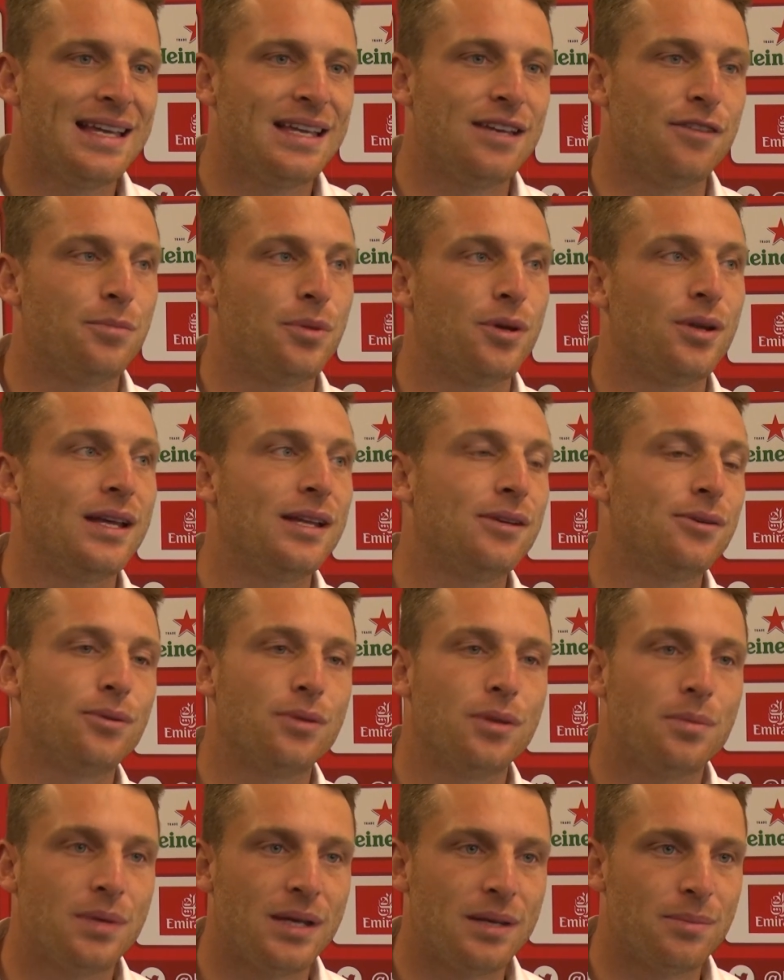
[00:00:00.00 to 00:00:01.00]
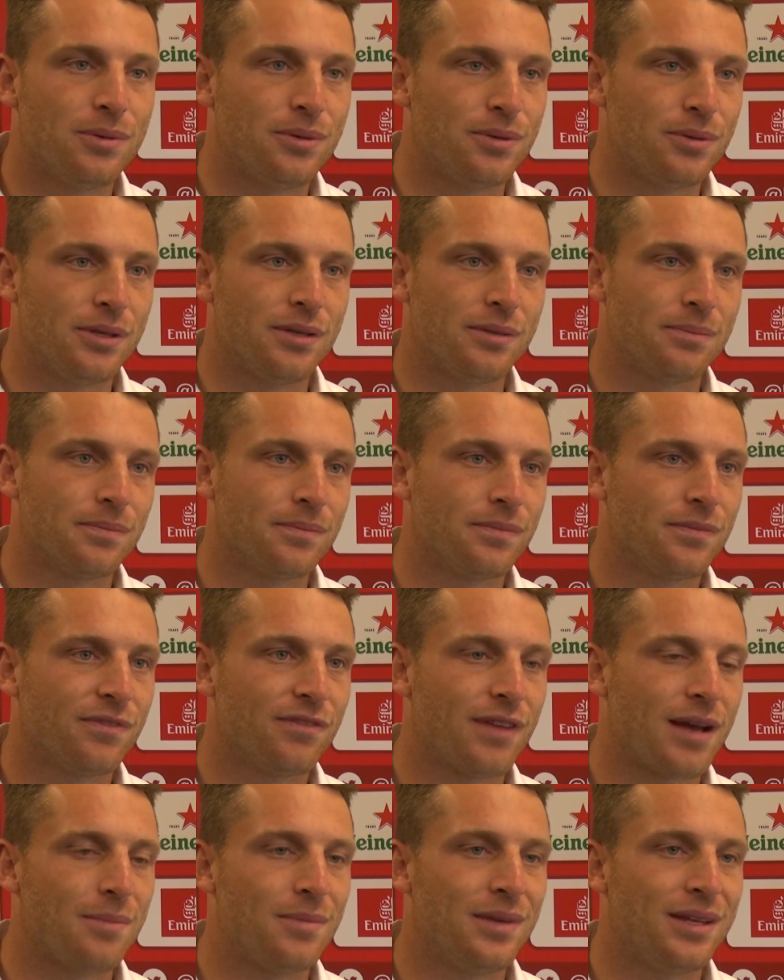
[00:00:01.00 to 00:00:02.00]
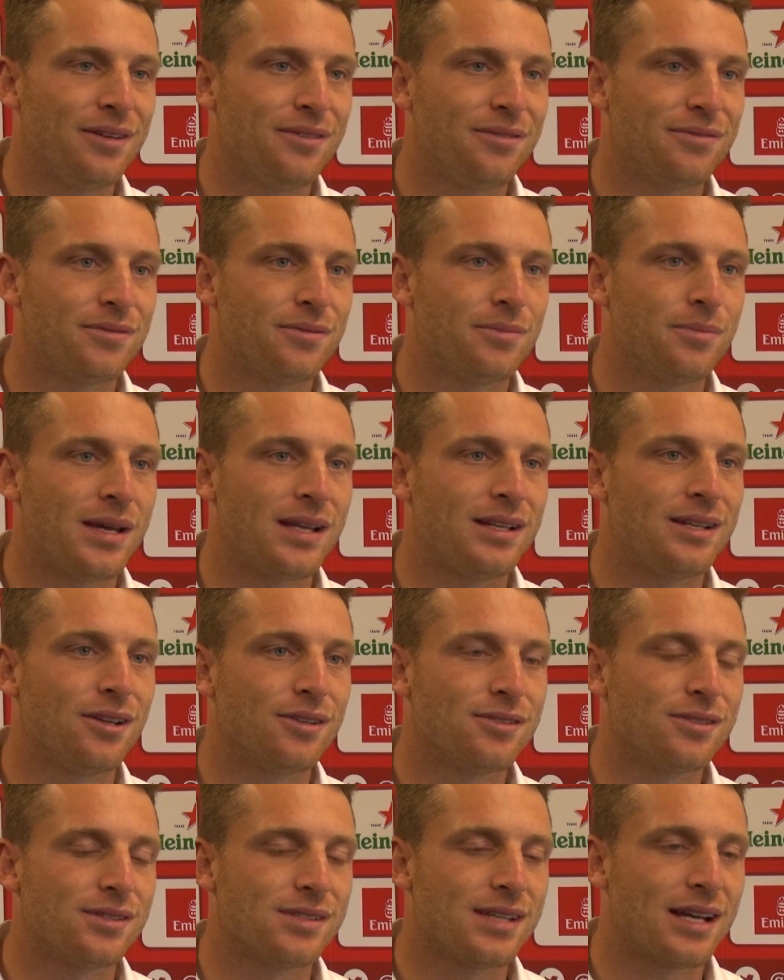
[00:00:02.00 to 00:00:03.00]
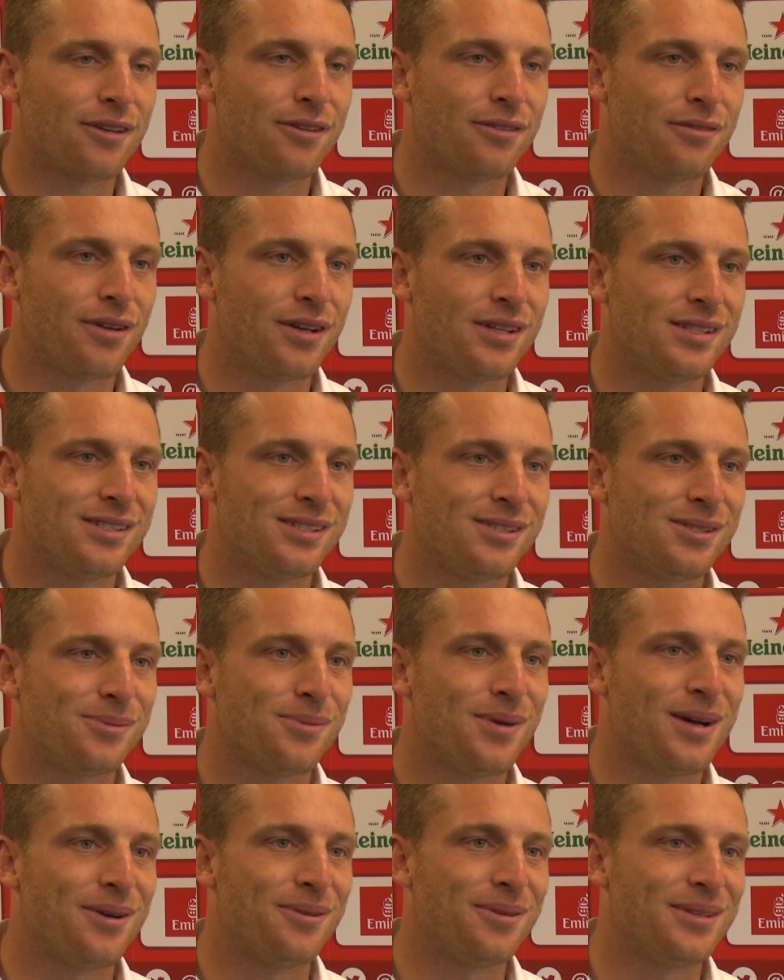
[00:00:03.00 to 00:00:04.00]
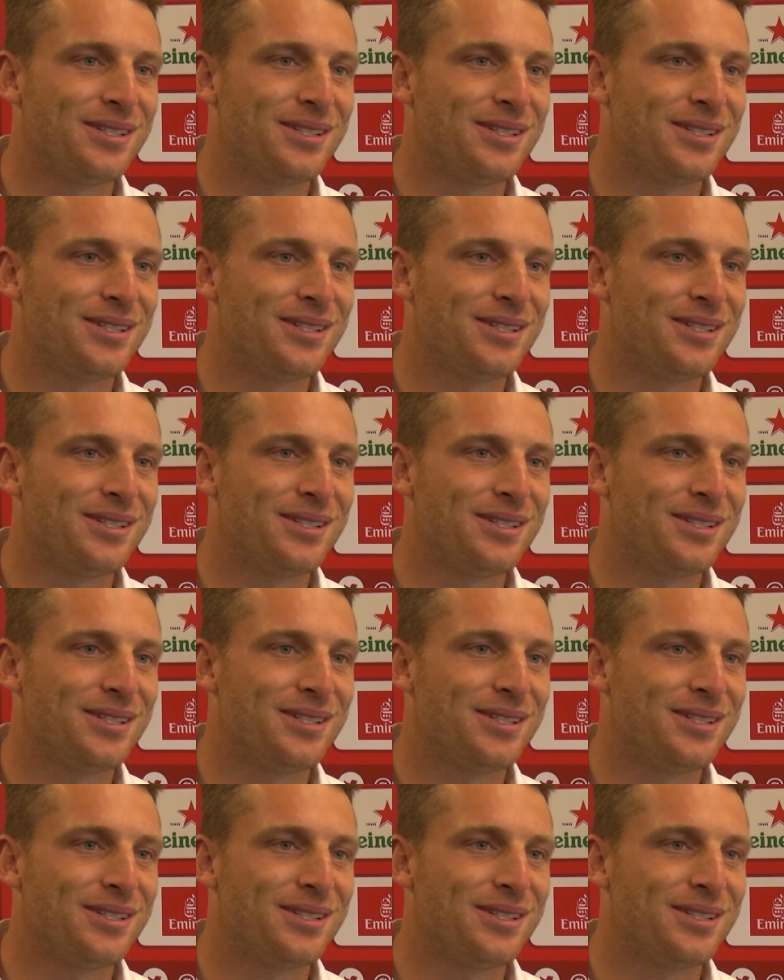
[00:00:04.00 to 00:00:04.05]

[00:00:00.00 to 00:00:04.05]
you've put in, all the people, your family have made lots of sacrifices as well.